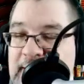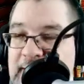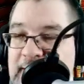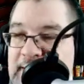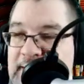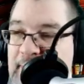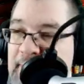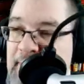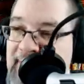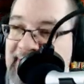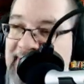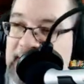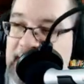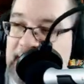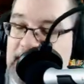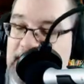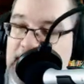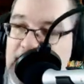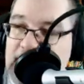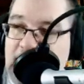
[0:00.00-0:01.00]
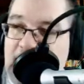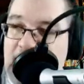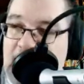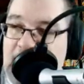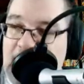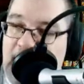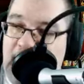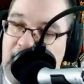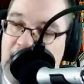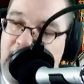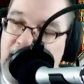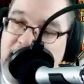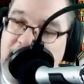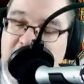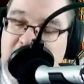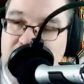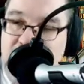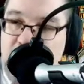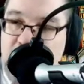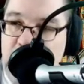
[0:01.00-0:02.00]
that somebody can sell and make
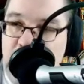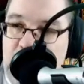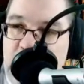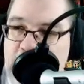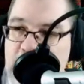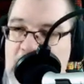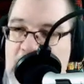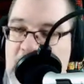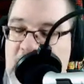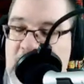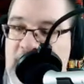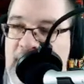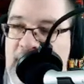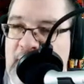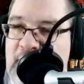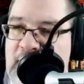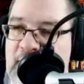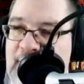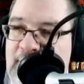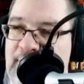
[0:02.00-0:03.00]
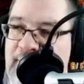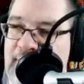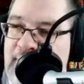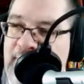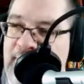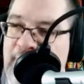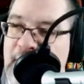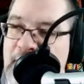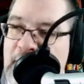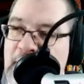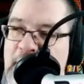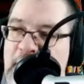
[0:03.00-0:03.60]
a huge profit off of.